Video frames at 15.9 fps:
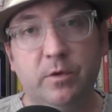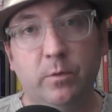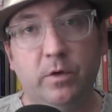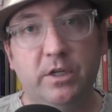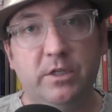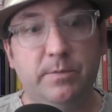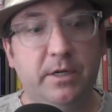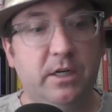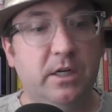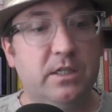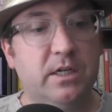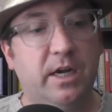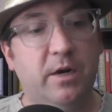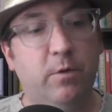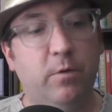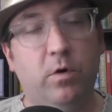was because
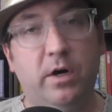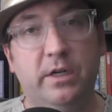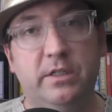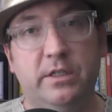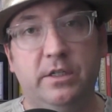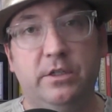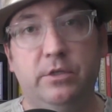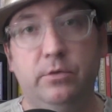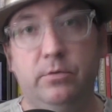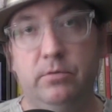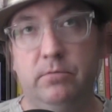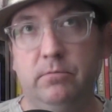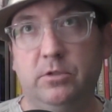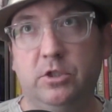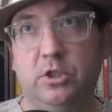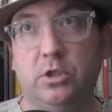I wanted to
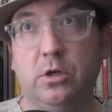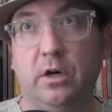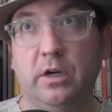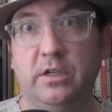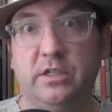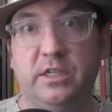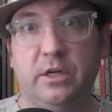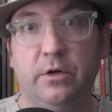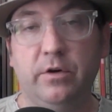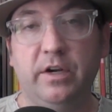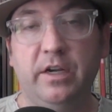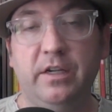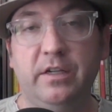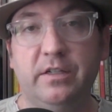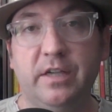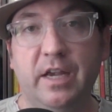start a
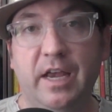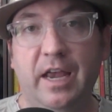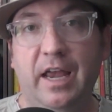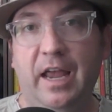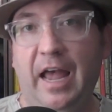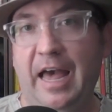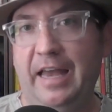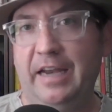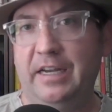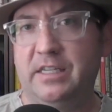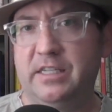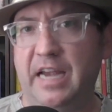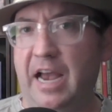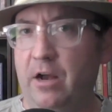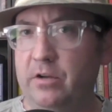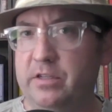series at
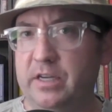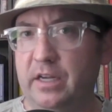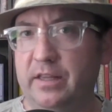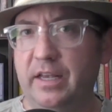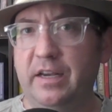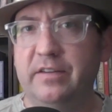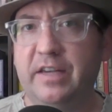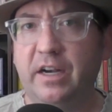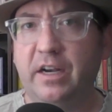its outset. That is, get